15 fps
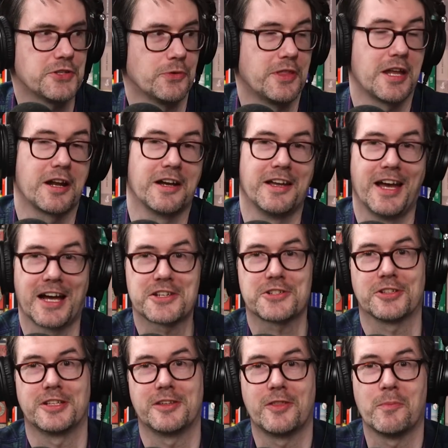So then I
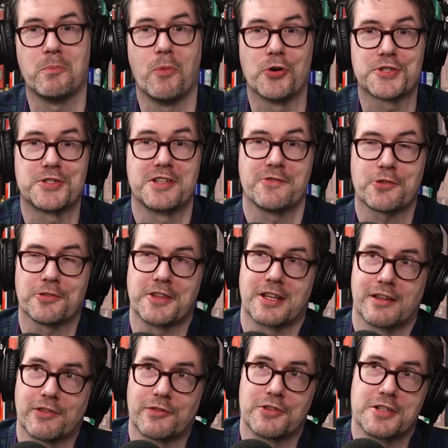actually, the most difficult
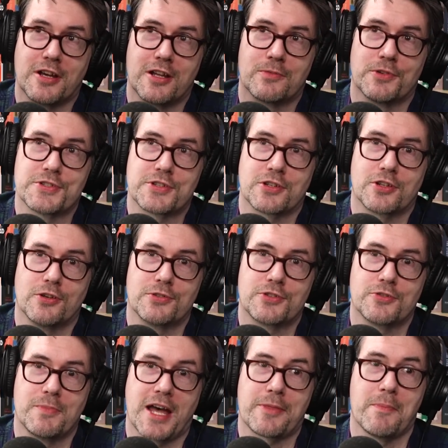thing I've ever done was to go
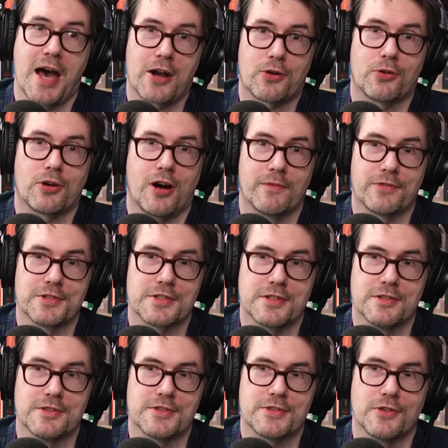to mathematical
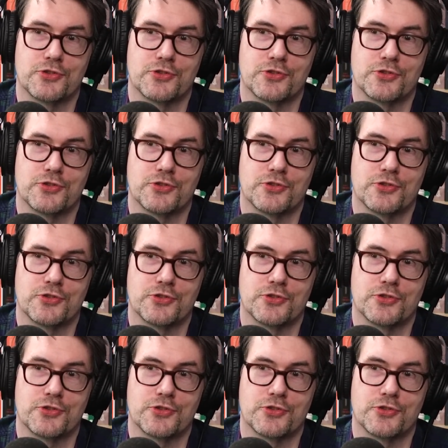conferences,